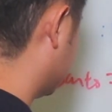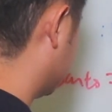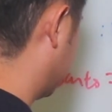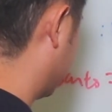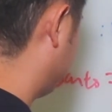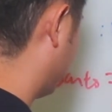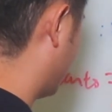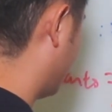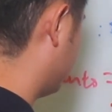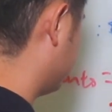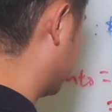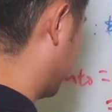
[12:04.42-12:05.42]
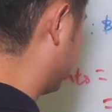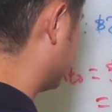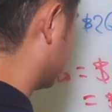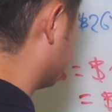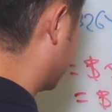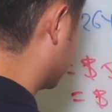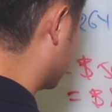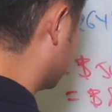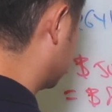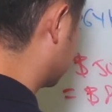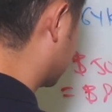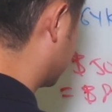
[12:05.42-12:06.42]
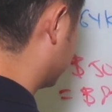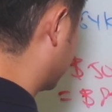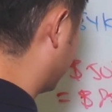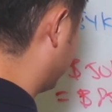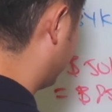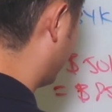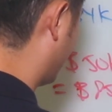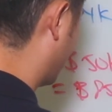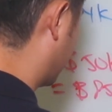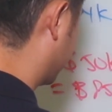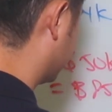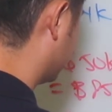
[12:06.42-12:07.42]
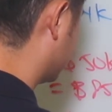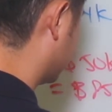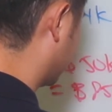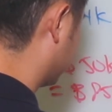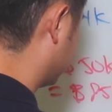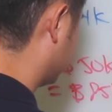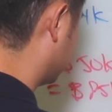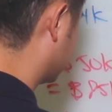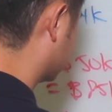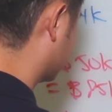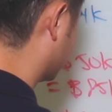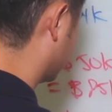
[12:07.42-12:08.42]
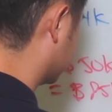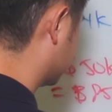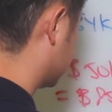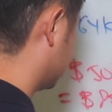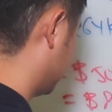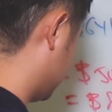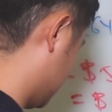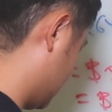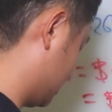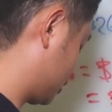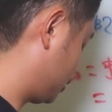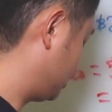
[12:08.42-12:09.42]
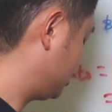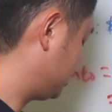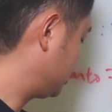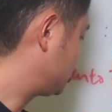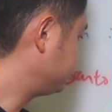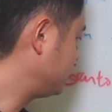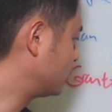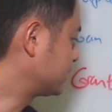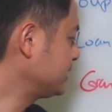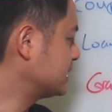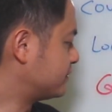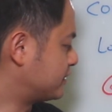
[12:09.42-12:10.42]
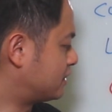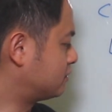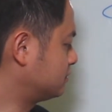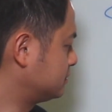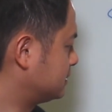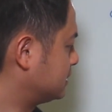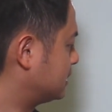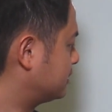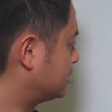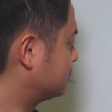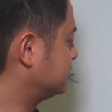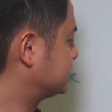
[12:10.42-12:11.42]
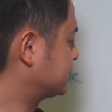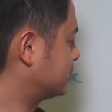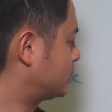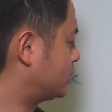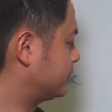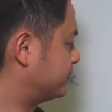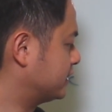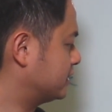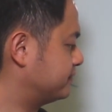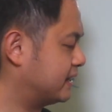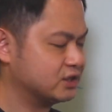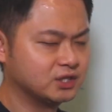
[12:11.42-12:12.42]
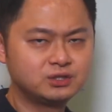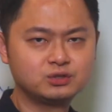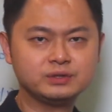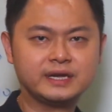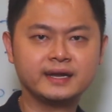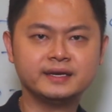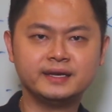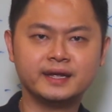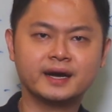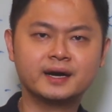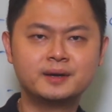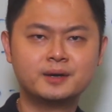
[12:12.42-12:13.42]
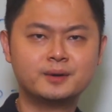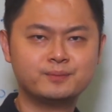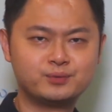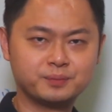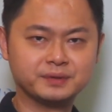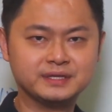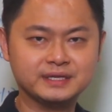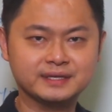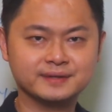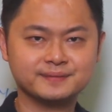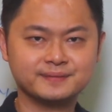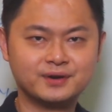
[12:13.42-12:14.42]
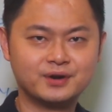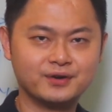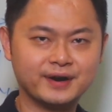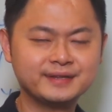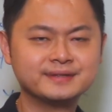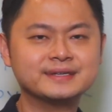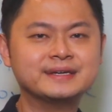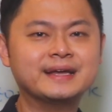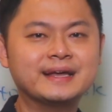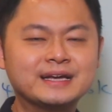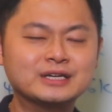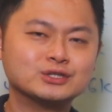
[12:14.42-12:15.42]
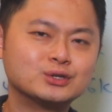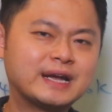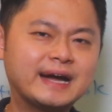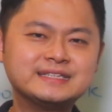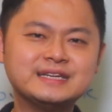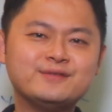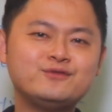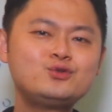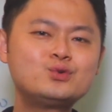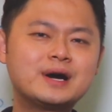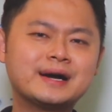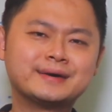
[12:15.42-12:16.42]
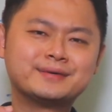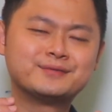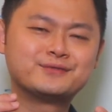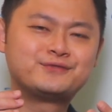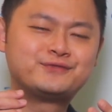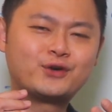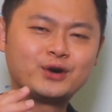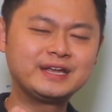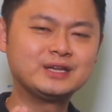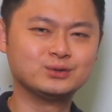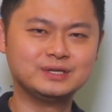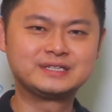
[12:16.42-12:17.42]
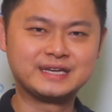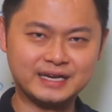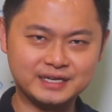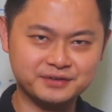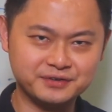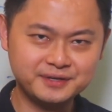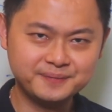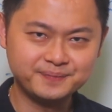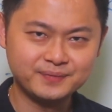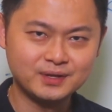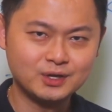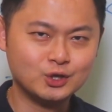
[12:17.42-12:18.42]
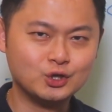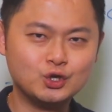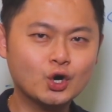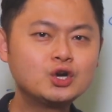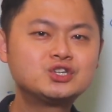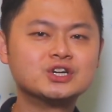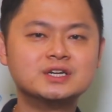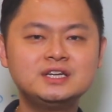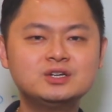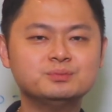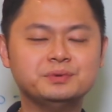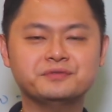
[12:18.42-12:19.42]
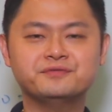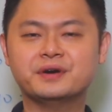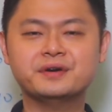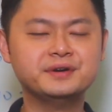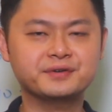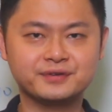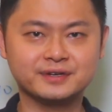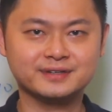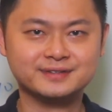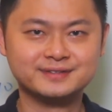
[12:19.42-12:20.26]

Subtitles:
Therefore, perhaps the budget is around $450,000. So they should be working around this type of budget to get their property. Alright? So guys, if you are falling in this category, your journey will be very different